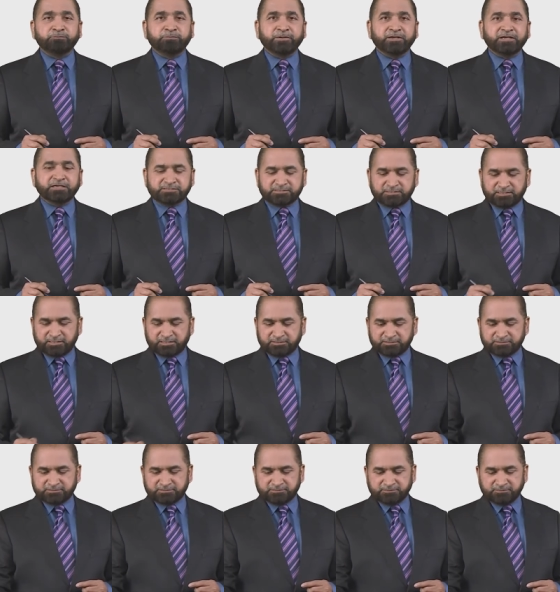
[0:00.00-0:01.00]
base
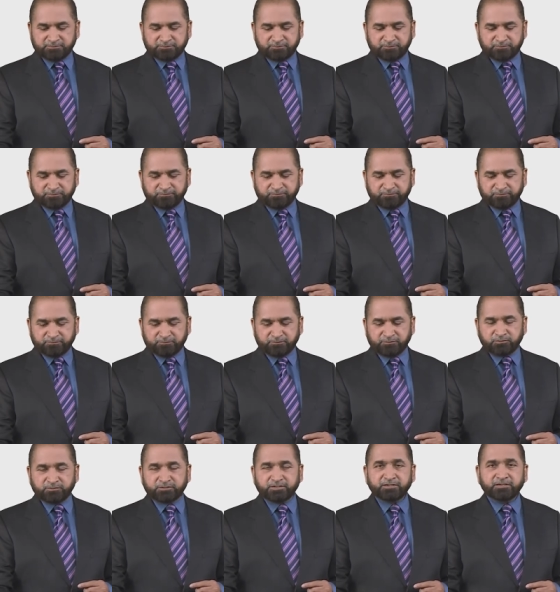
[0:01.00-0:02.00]
class
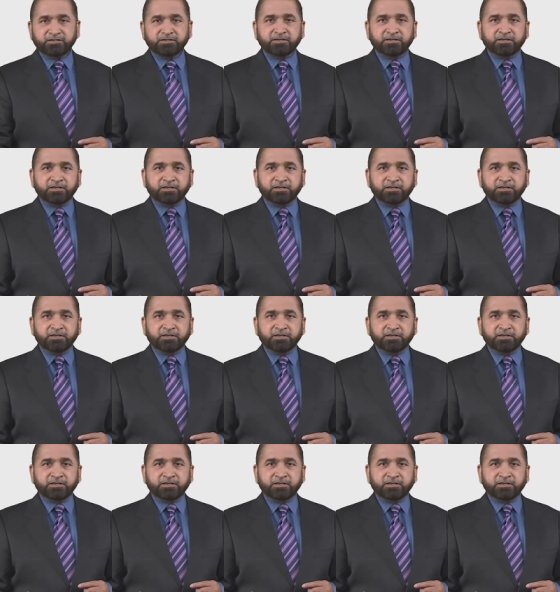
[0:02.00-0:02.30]
okay?